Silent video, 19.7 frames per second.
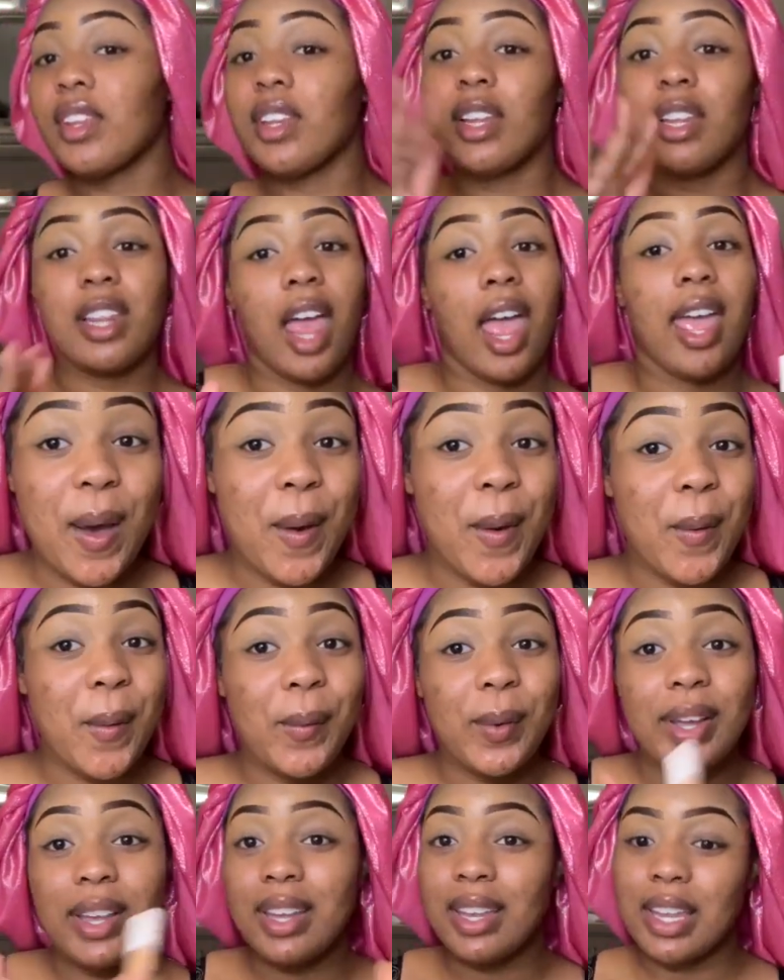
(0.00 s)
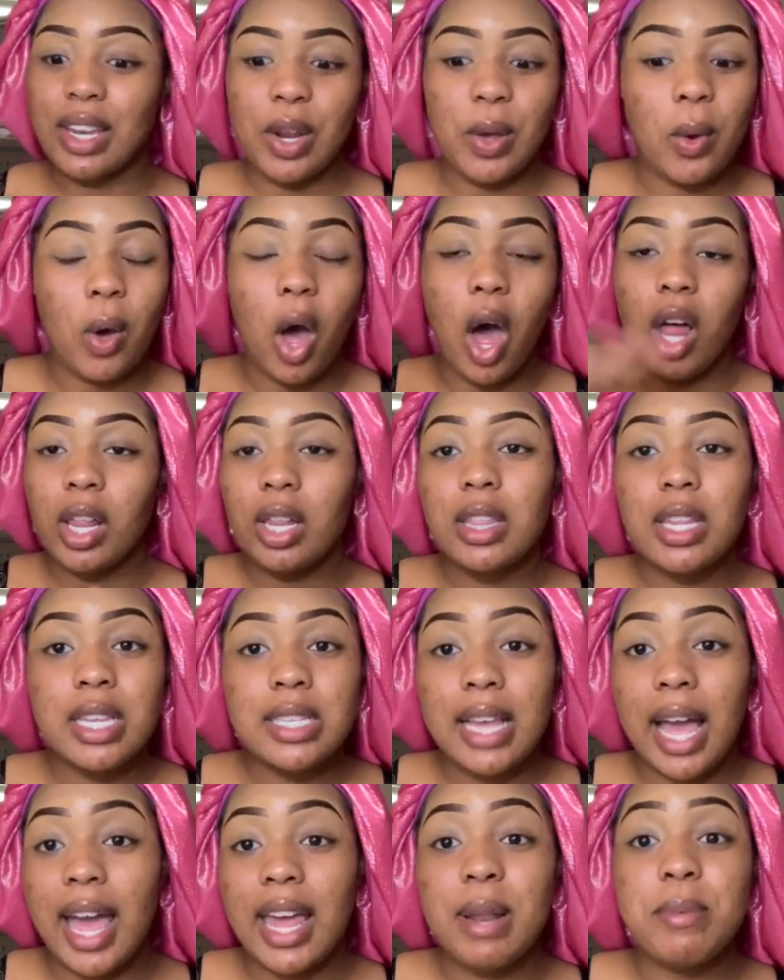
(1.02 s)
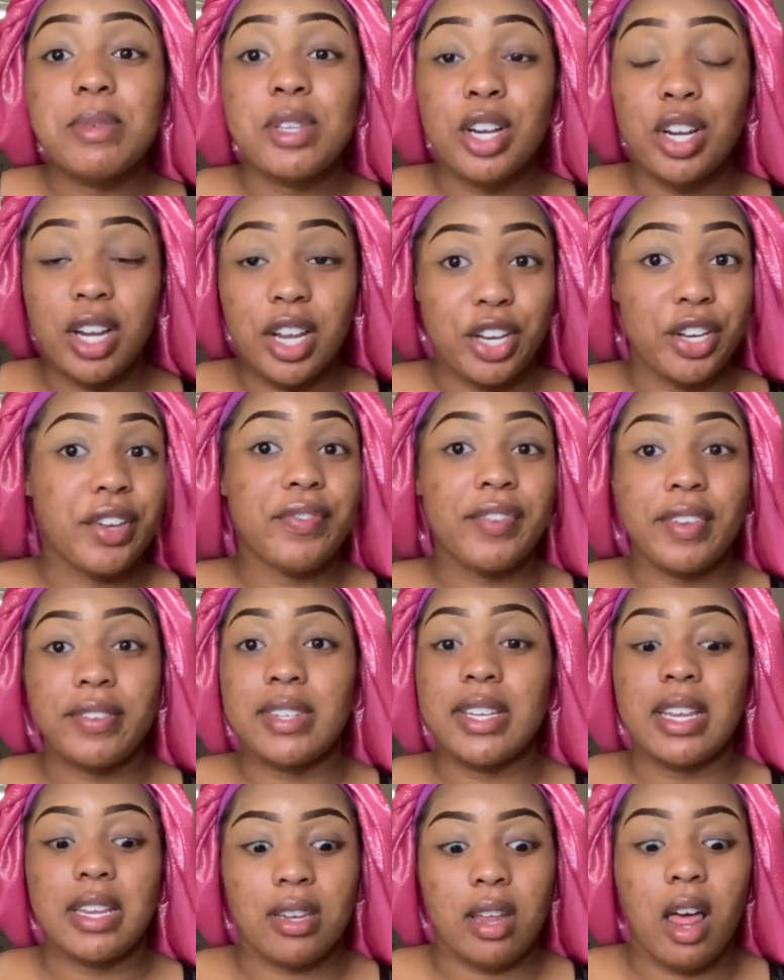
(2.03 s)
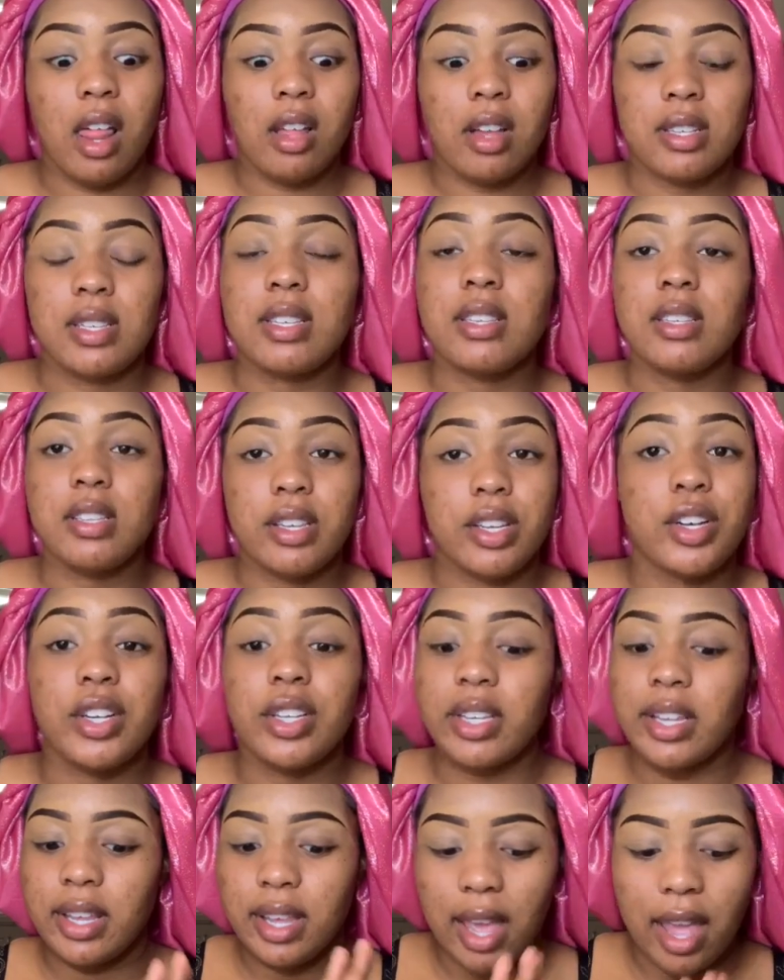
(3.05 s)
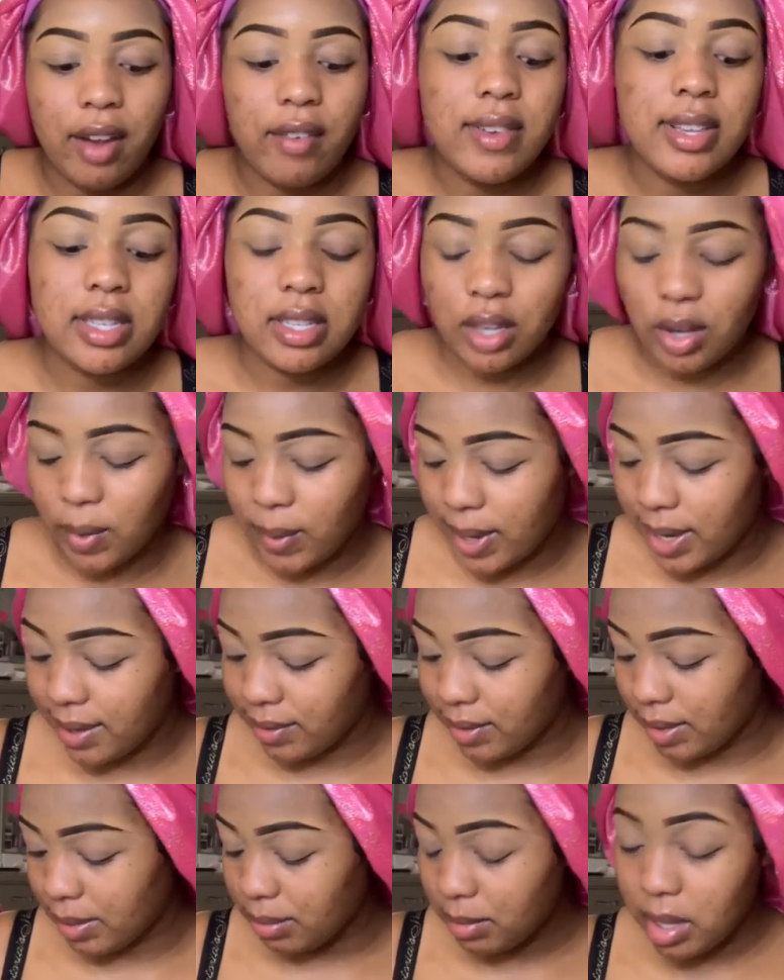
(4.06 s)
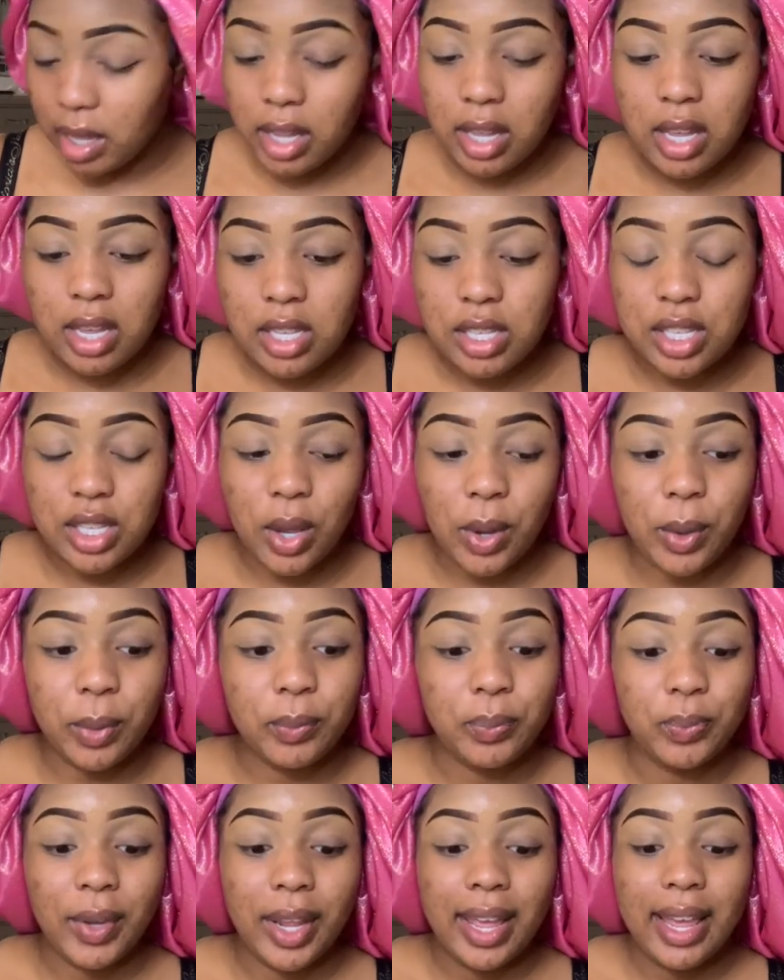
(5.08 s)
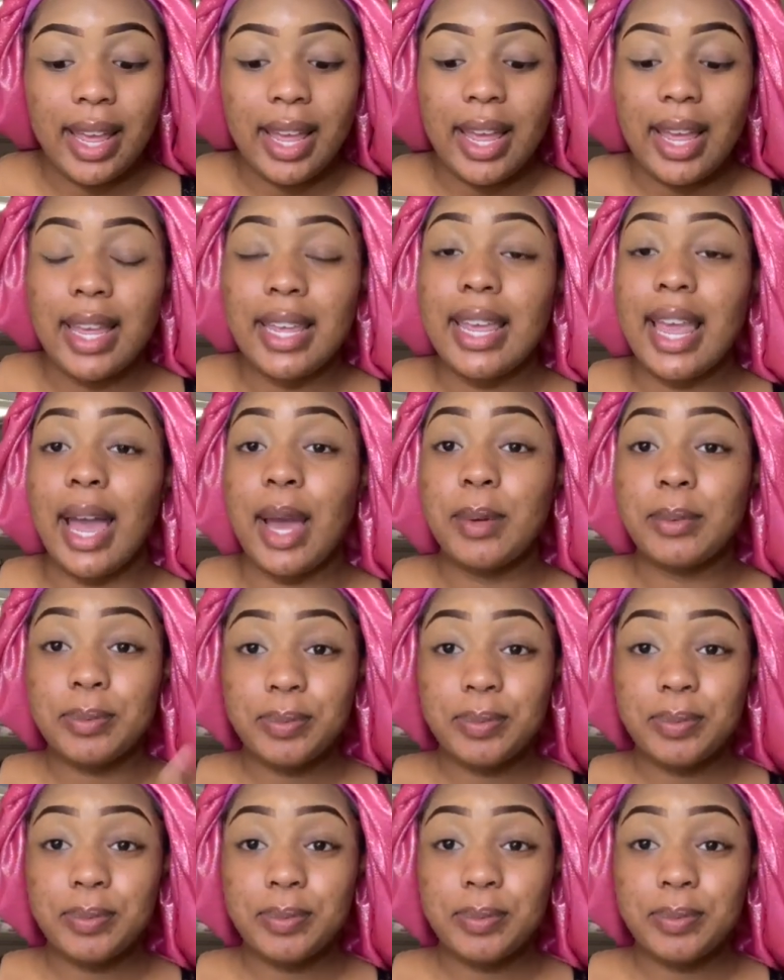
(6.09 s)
Like, oh, all of these items are under $15, literally every single one of them. So yeah.